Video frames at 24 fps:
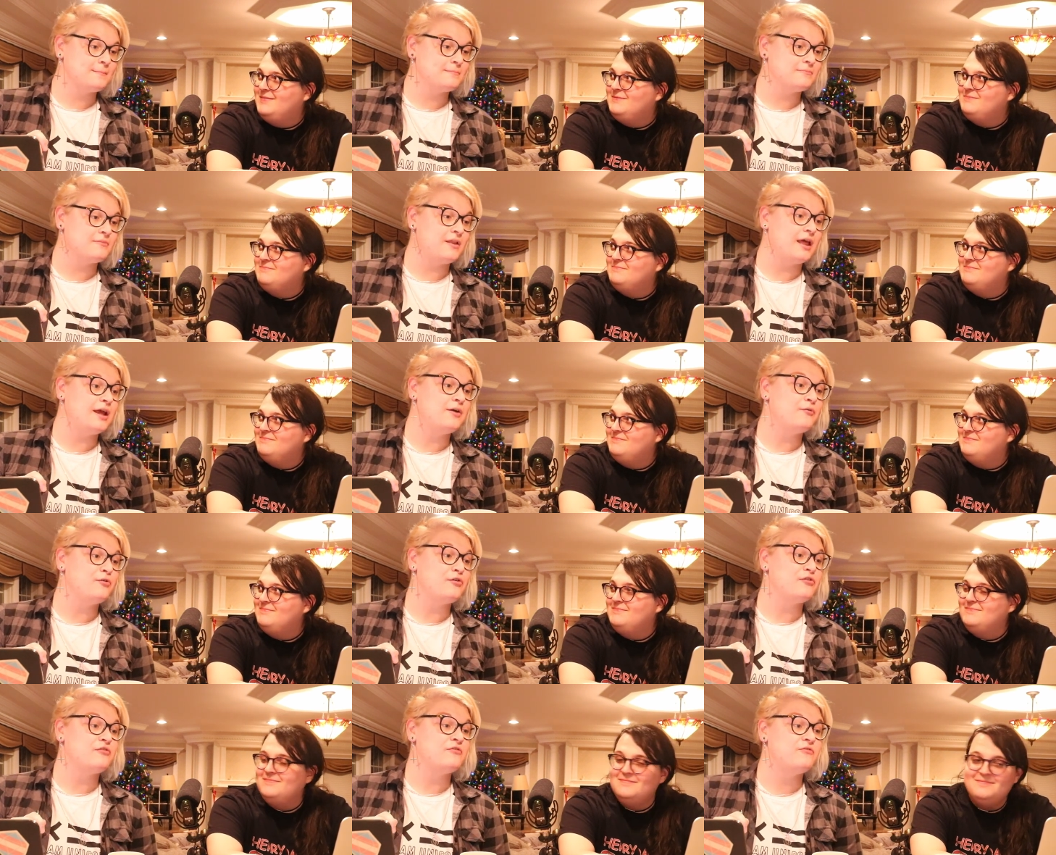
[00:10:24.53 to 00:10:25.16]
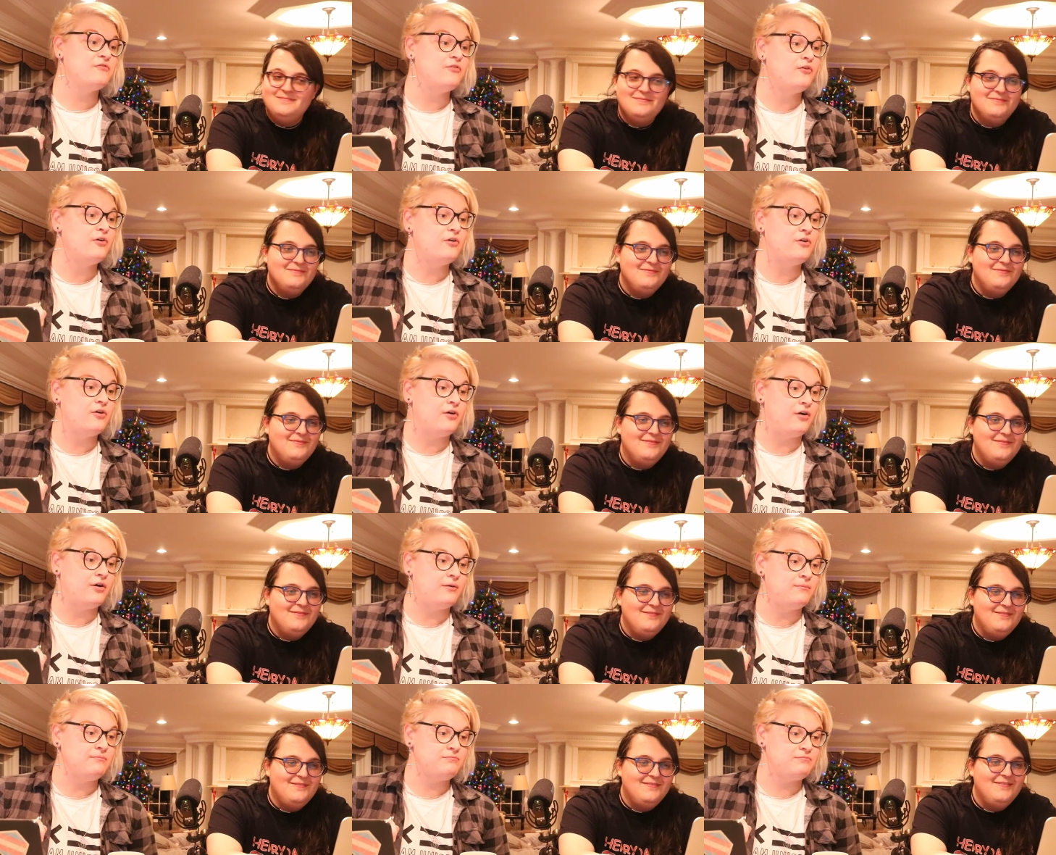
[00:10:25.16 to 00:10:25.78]
Speaker 1: It was
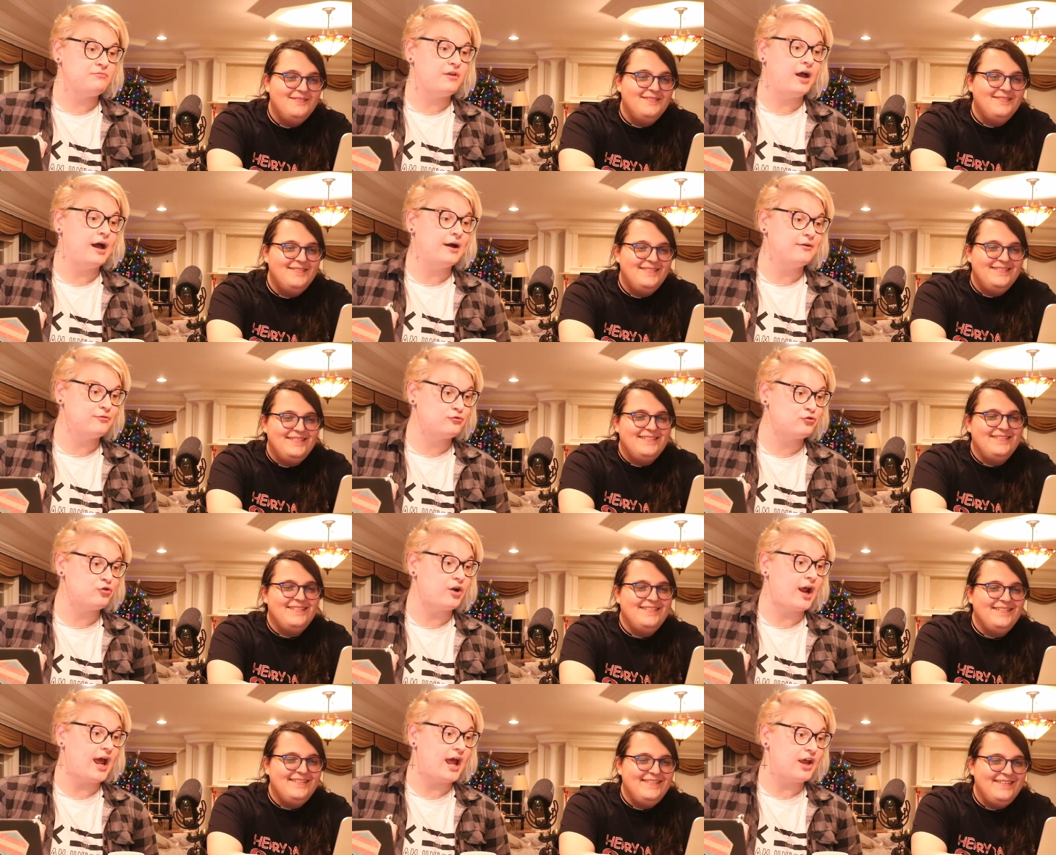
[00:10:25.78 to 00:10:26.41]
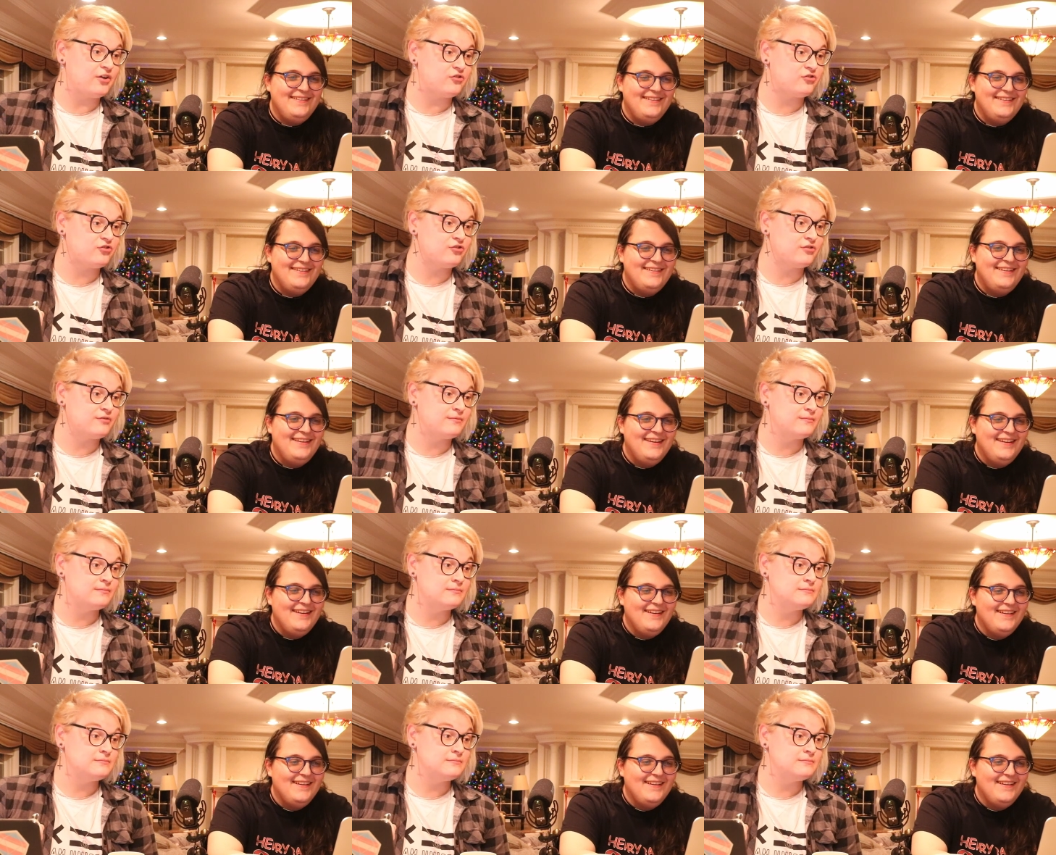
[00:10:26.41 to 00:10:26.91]
full of trash.